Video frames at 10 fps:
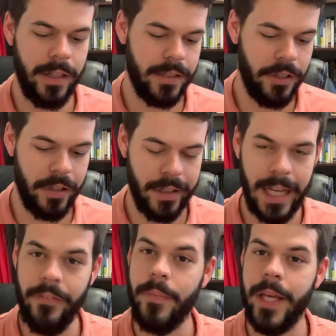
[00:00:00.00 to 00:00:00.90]
so you can
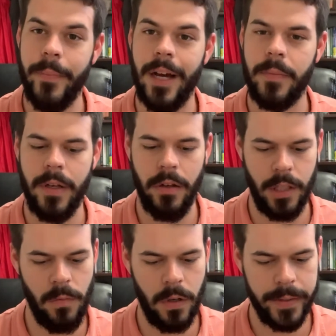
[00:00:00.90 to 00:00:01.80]
laugh at me and mock me all you want.